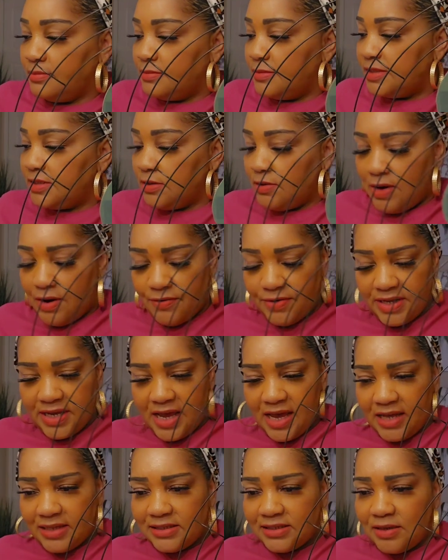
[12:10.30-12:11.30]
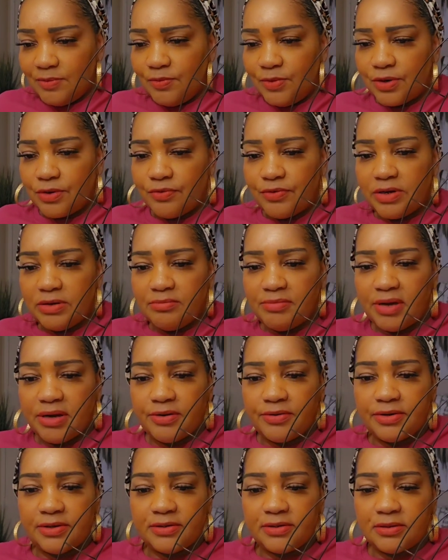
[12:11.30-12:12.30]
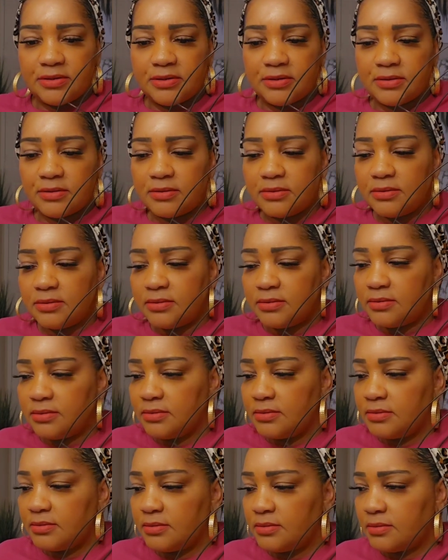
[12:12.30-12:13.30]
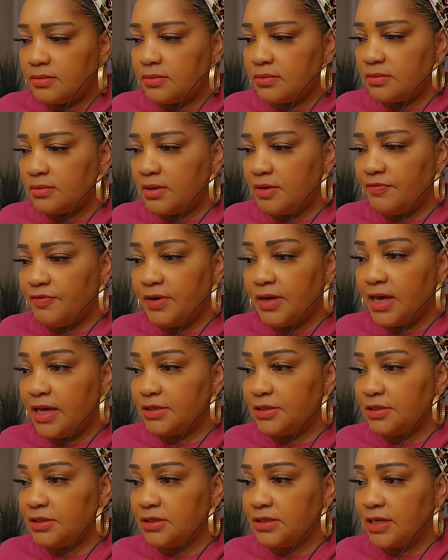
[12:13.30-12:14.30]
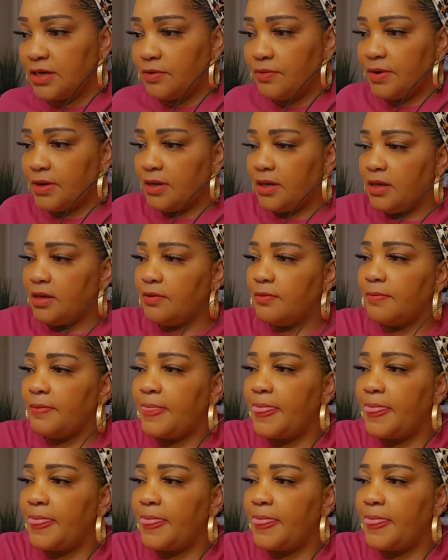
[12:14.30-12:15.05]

So I already had something with green berries. I forgot just that quick. Oh,